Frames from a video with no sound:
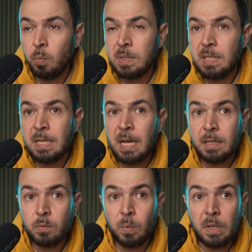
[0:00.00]
We see
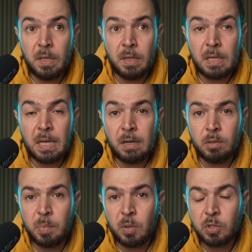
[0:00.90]
that with the
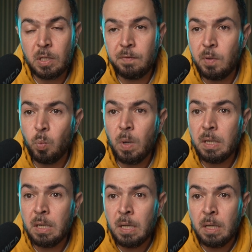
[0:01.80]
Canon PowerShot
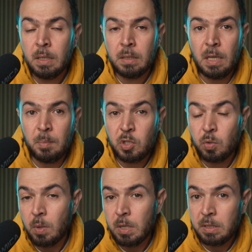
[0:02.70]
V1, the image
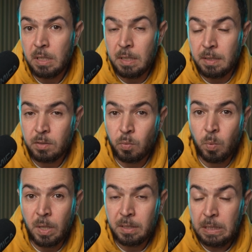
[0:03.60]
quality is
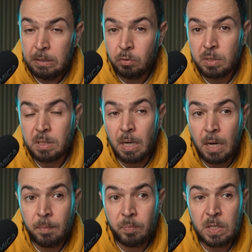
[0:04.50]
quite interesting.